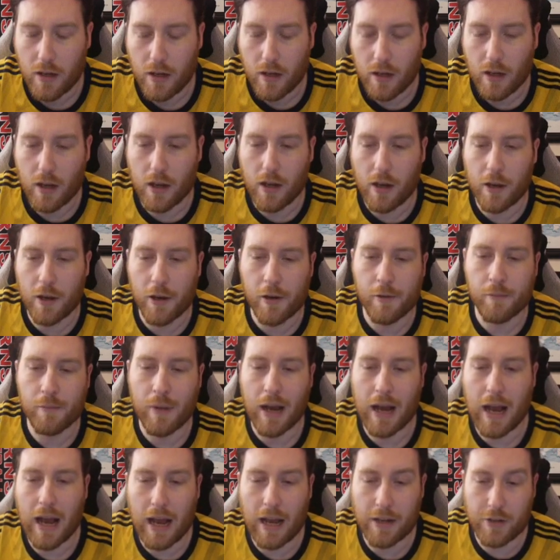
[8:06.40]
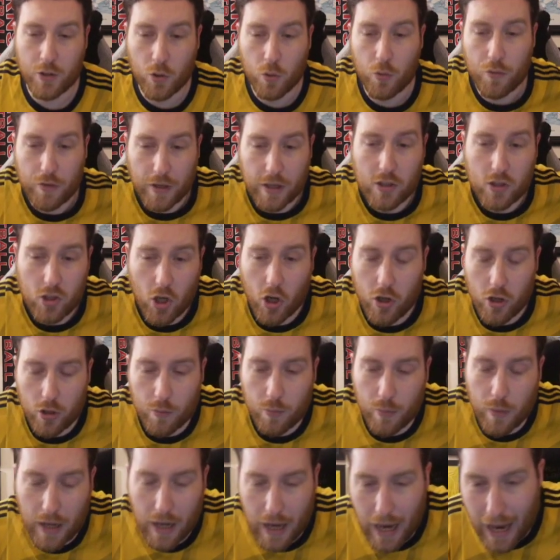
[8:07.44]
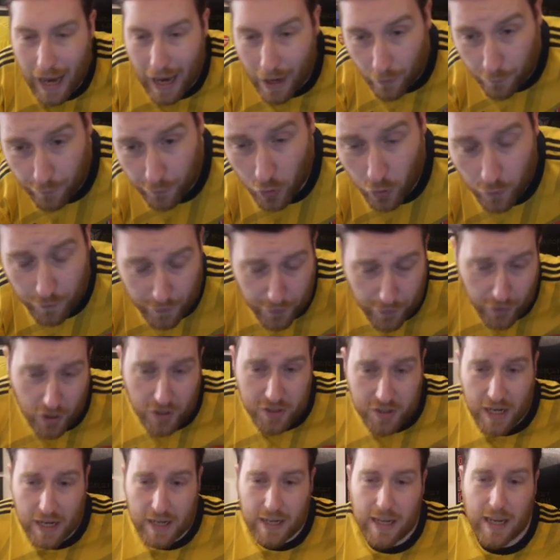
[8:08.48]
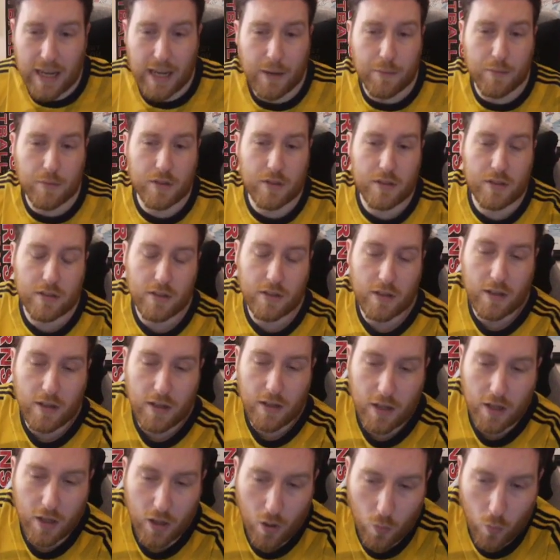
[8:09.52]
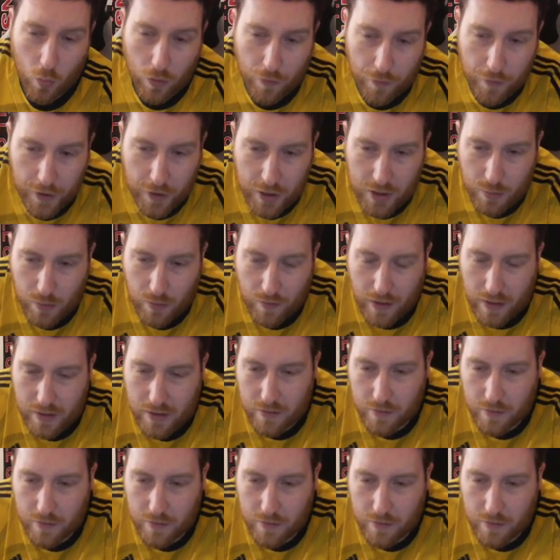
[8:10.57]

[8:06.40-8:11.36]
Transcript: I do think Tottenham, over 38 games, will finish above Aston